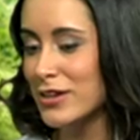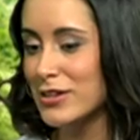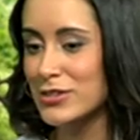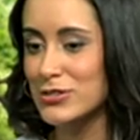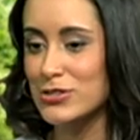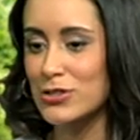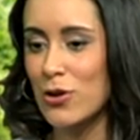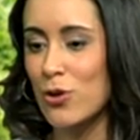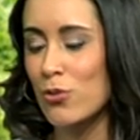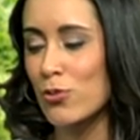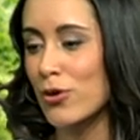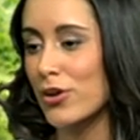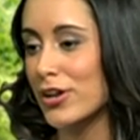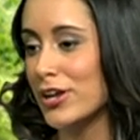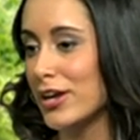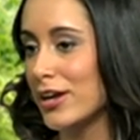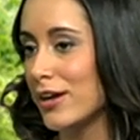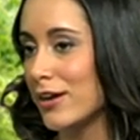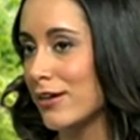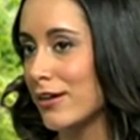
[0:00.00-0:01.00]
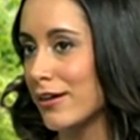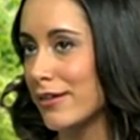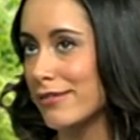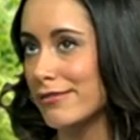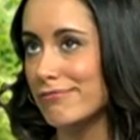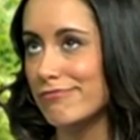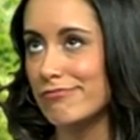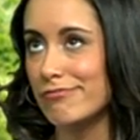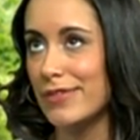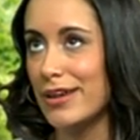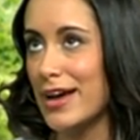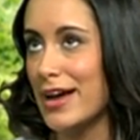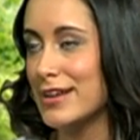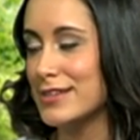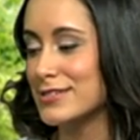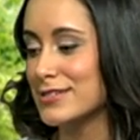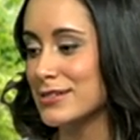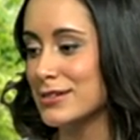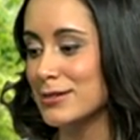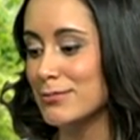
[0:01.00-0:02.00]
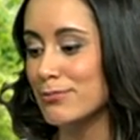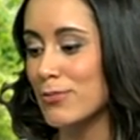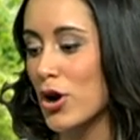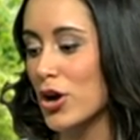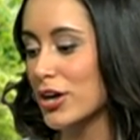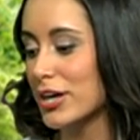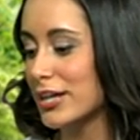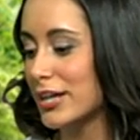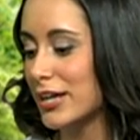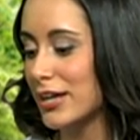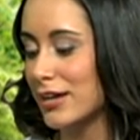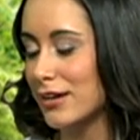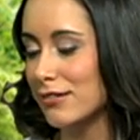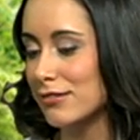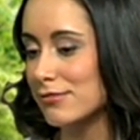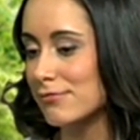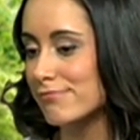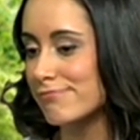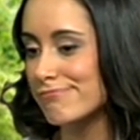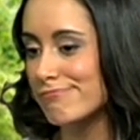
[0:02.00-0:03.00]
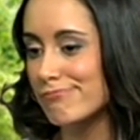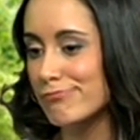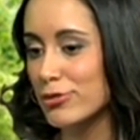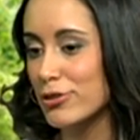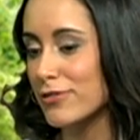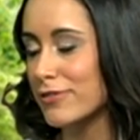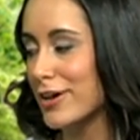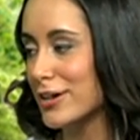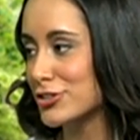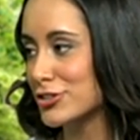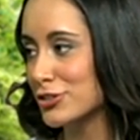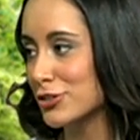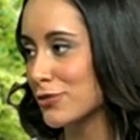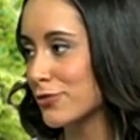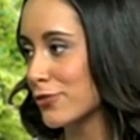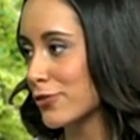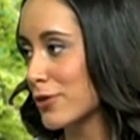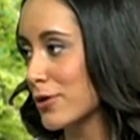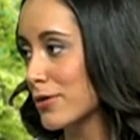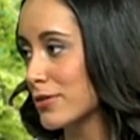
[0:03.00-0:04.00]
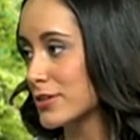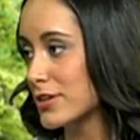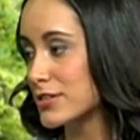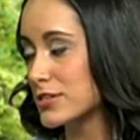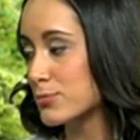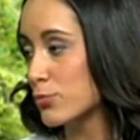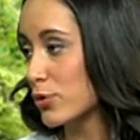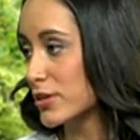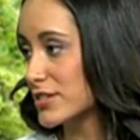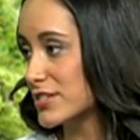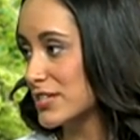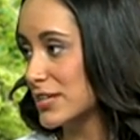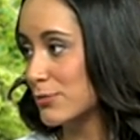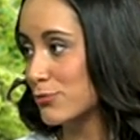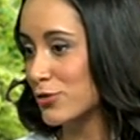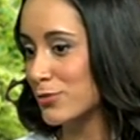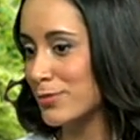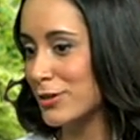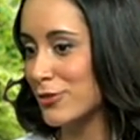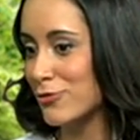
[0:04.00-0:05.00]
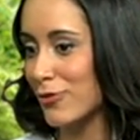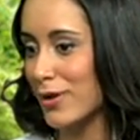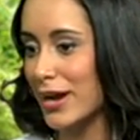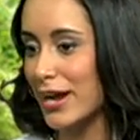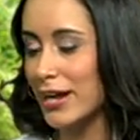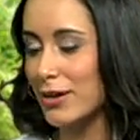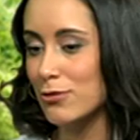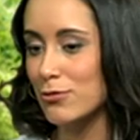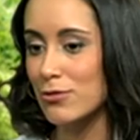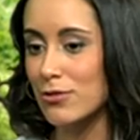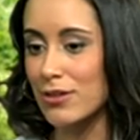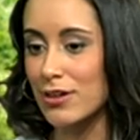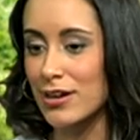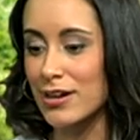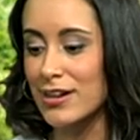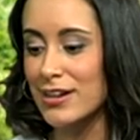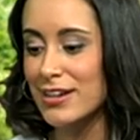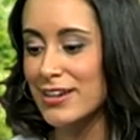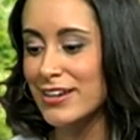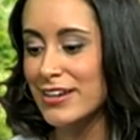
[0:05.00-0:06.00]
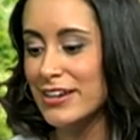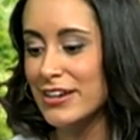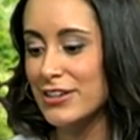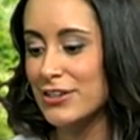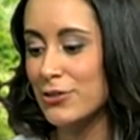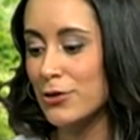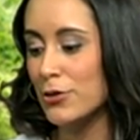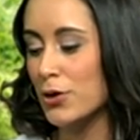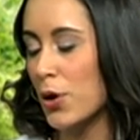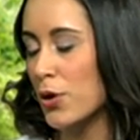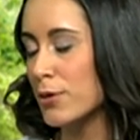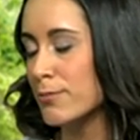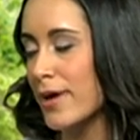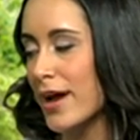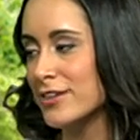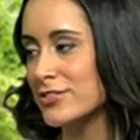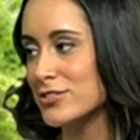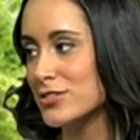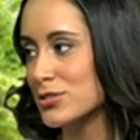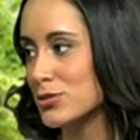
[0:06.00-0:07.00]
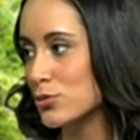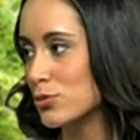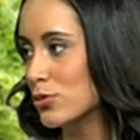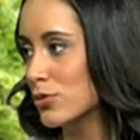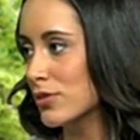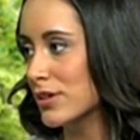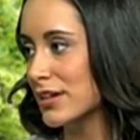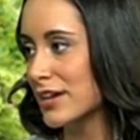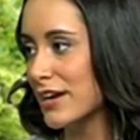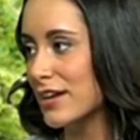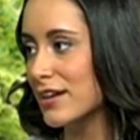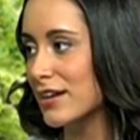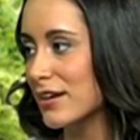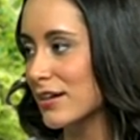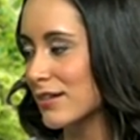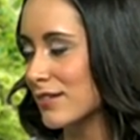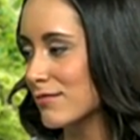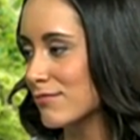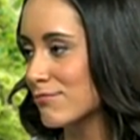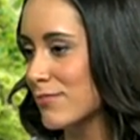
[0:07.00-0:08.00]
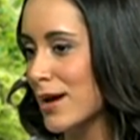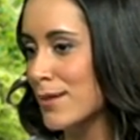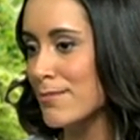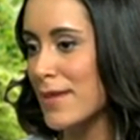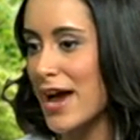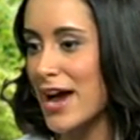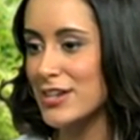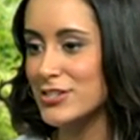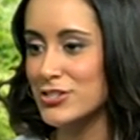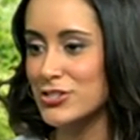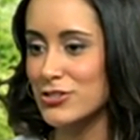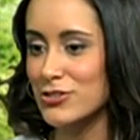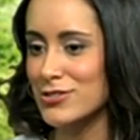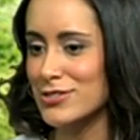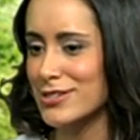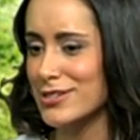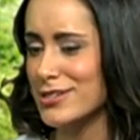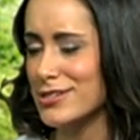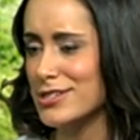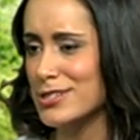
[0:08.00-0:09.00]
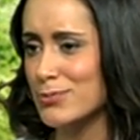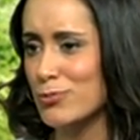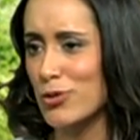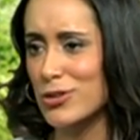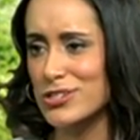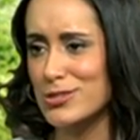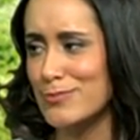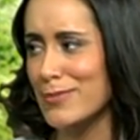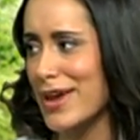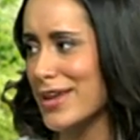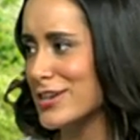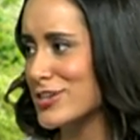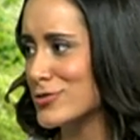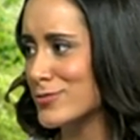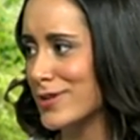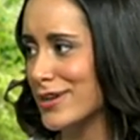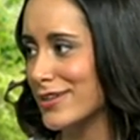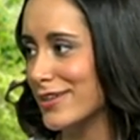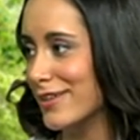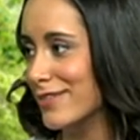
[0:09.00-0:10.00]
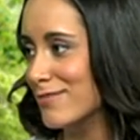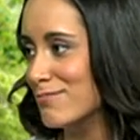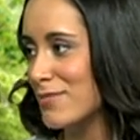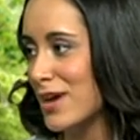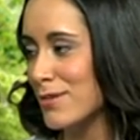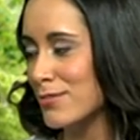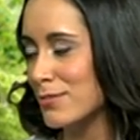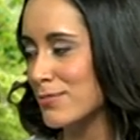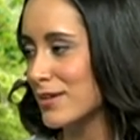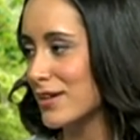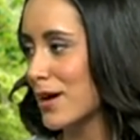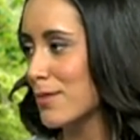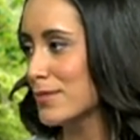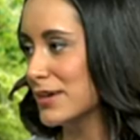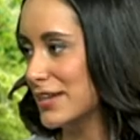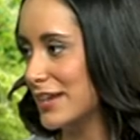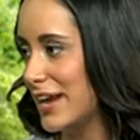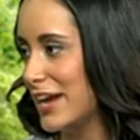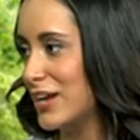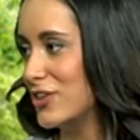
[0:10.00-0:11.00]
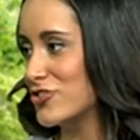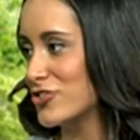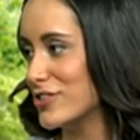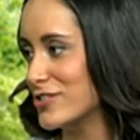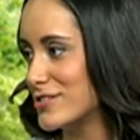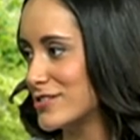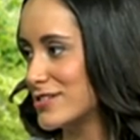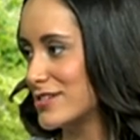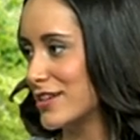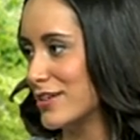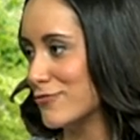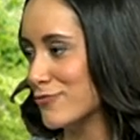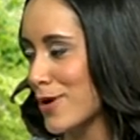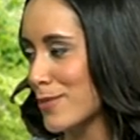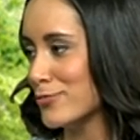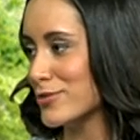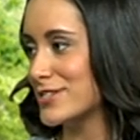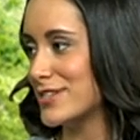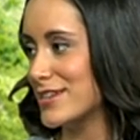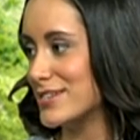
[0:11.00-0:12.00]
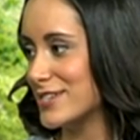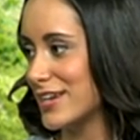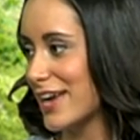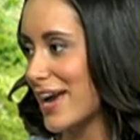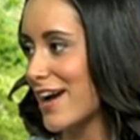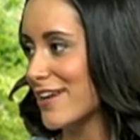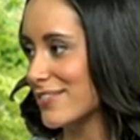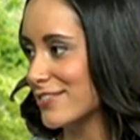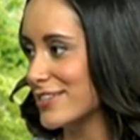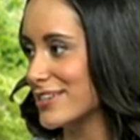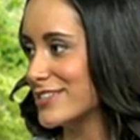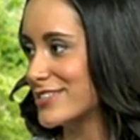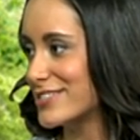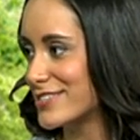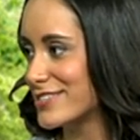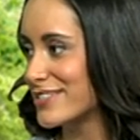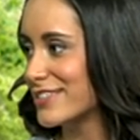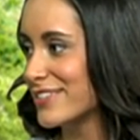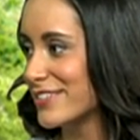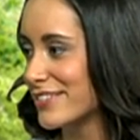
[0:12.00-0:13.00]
so working as a marketing professional for a sports team would be great, or going back to school and getting my master's in sports management and maybe becoming an agent and representing athletes.